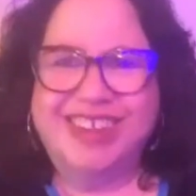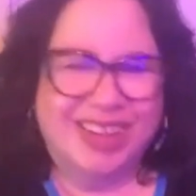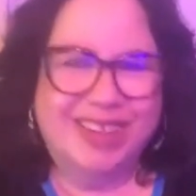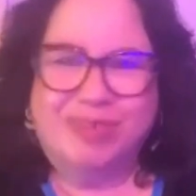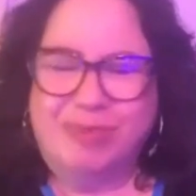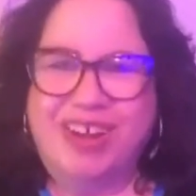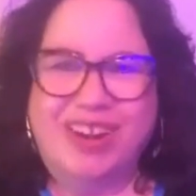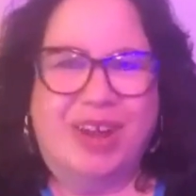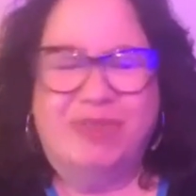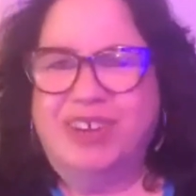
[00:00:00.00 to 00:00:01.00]
tickets,
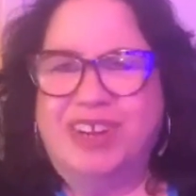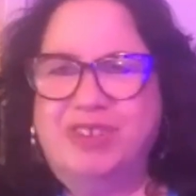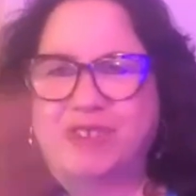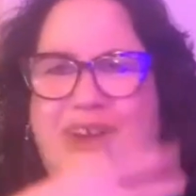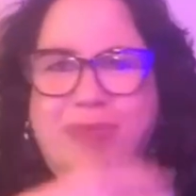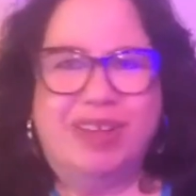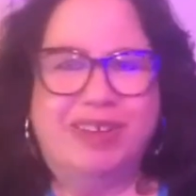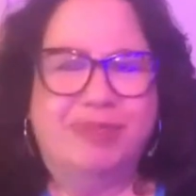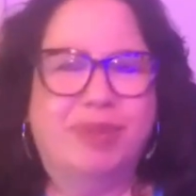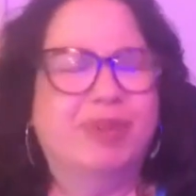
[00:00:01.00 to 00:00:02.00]
whatever. And I dragged my
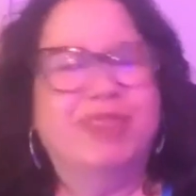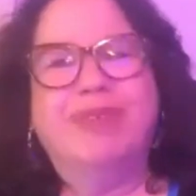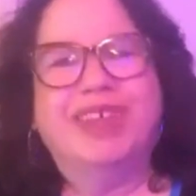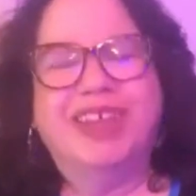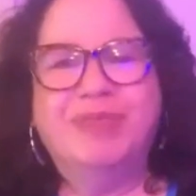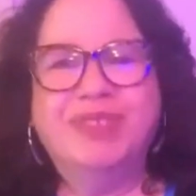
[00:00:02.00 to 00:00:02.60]
husband with me.